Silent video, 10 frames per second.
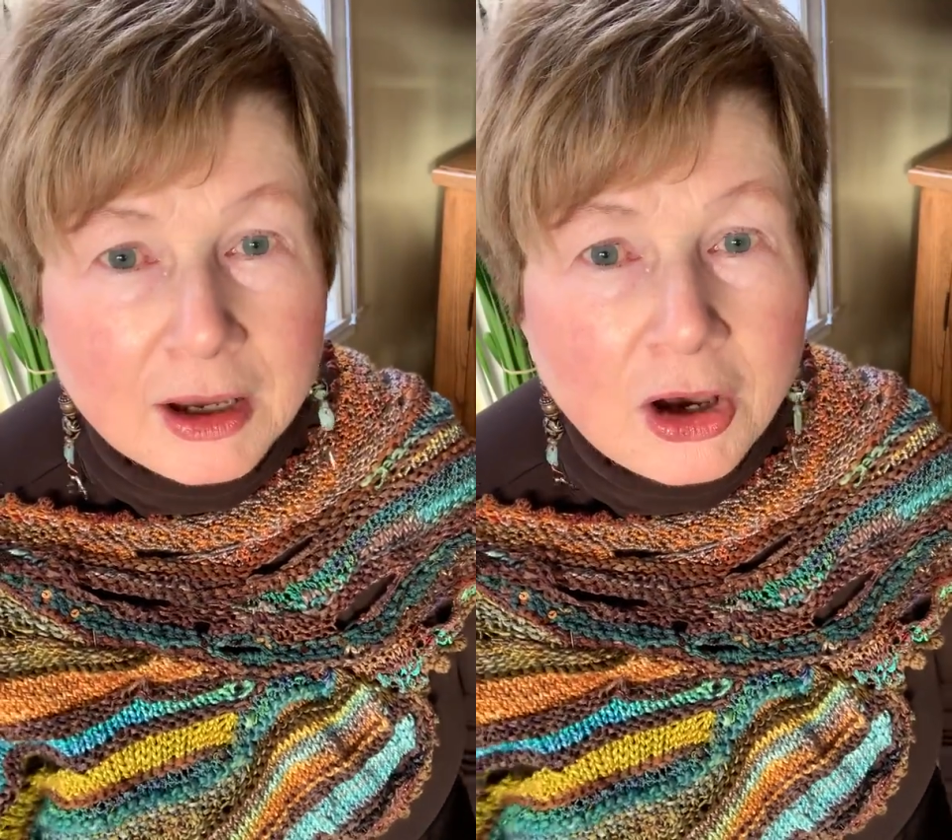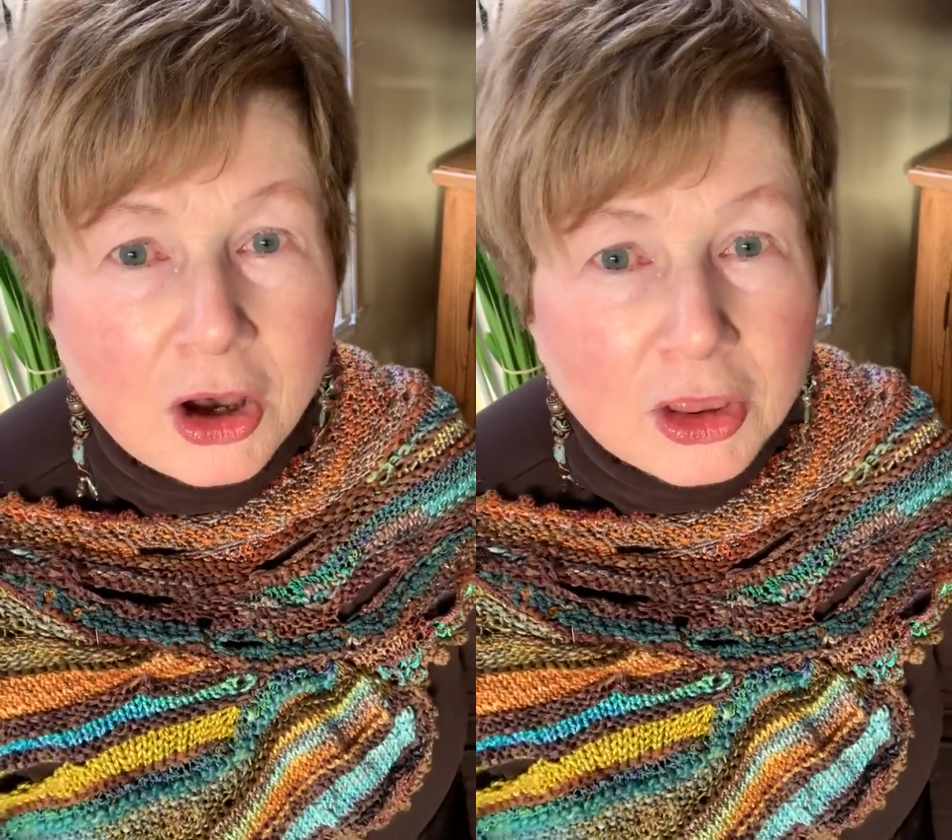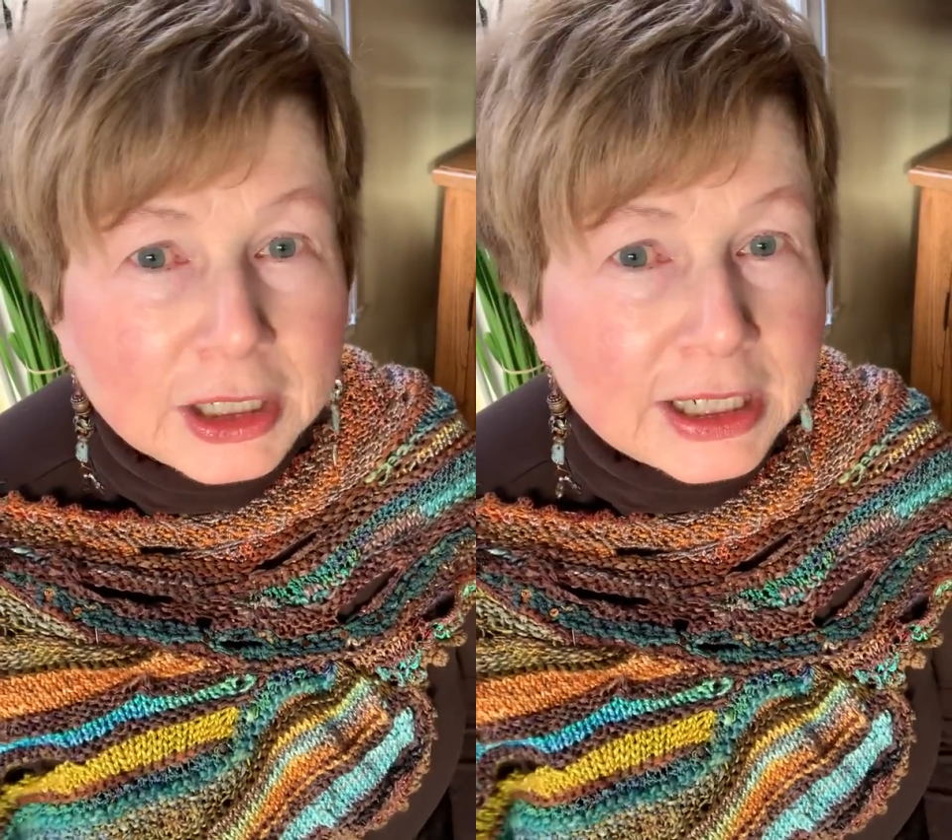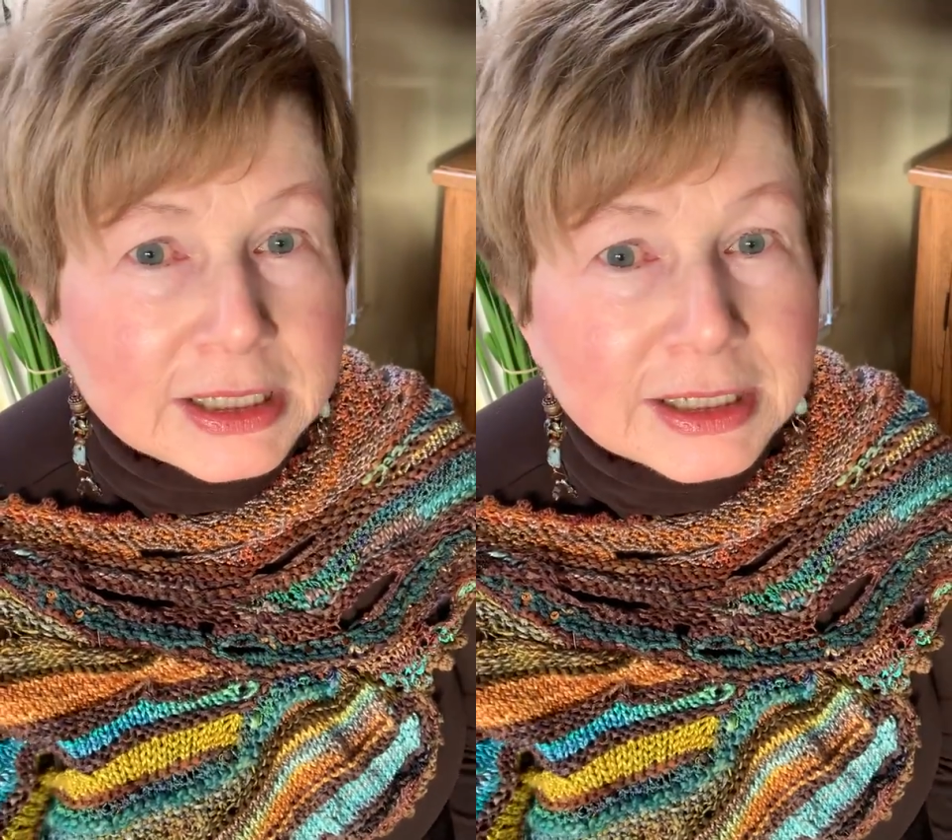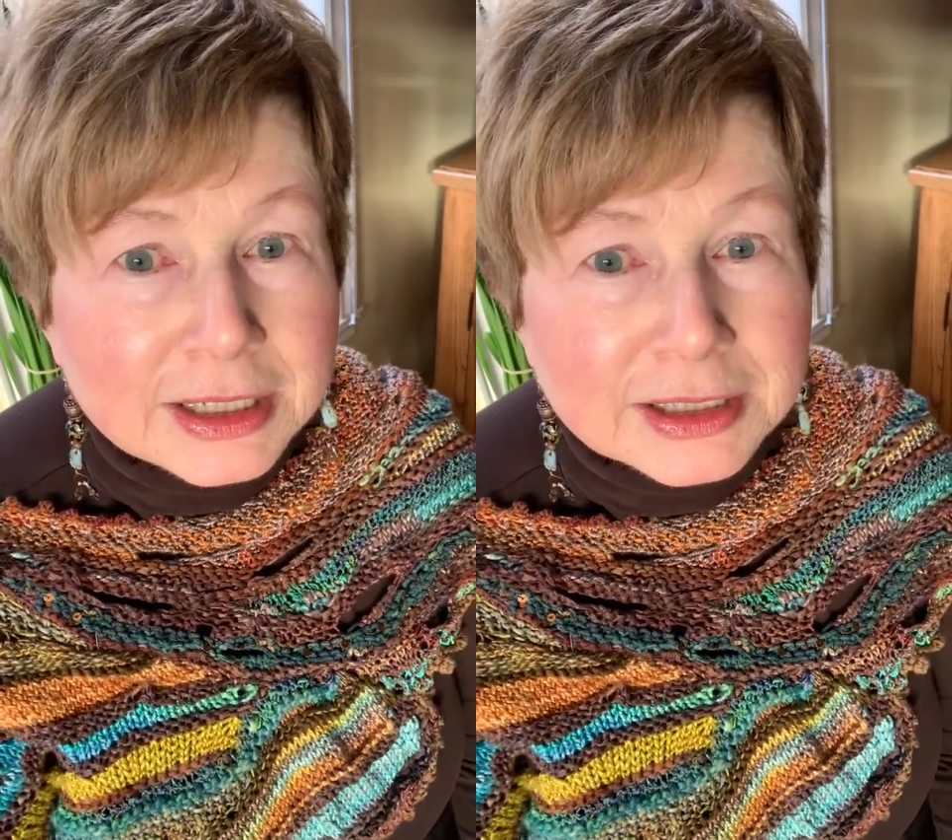holiday
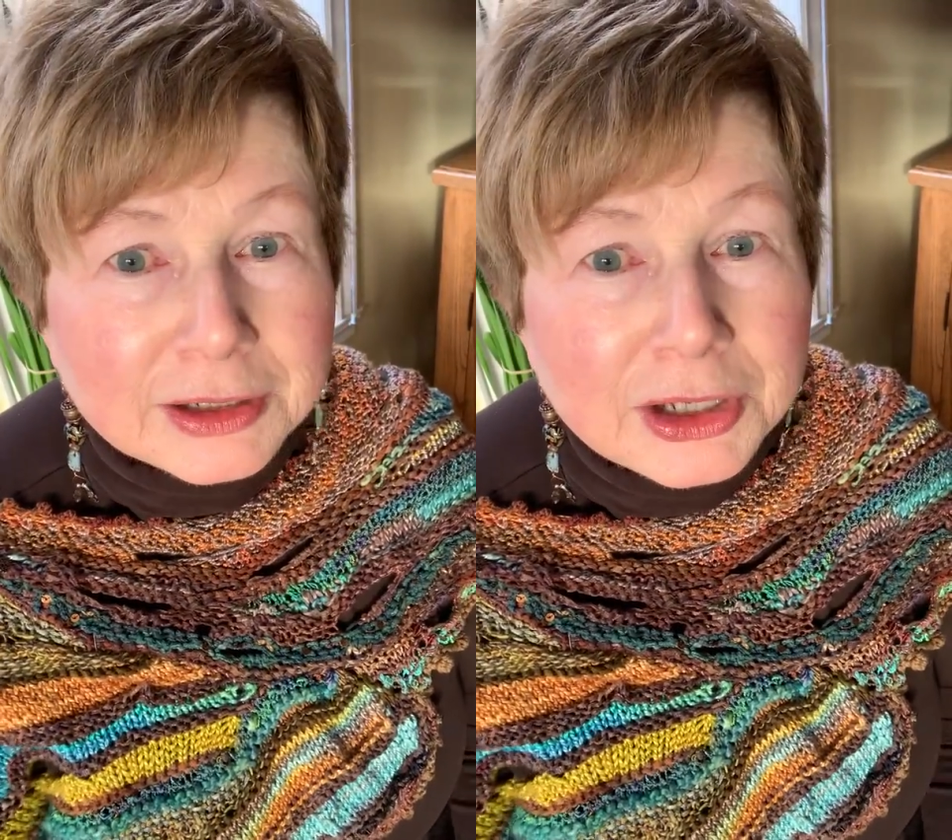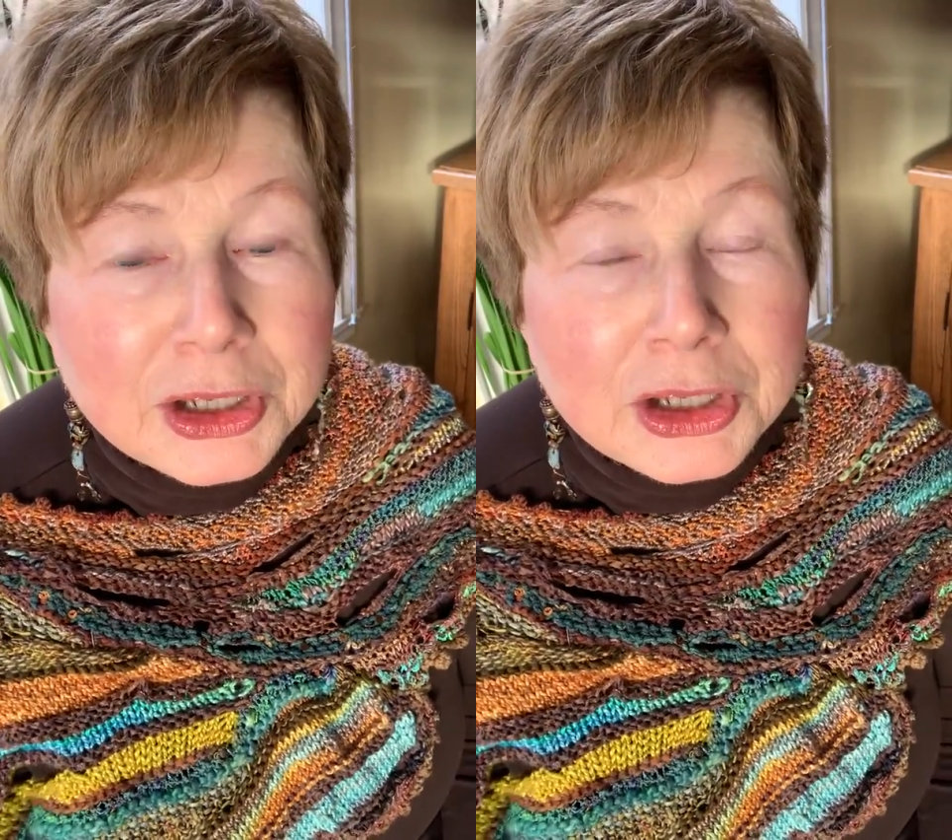season.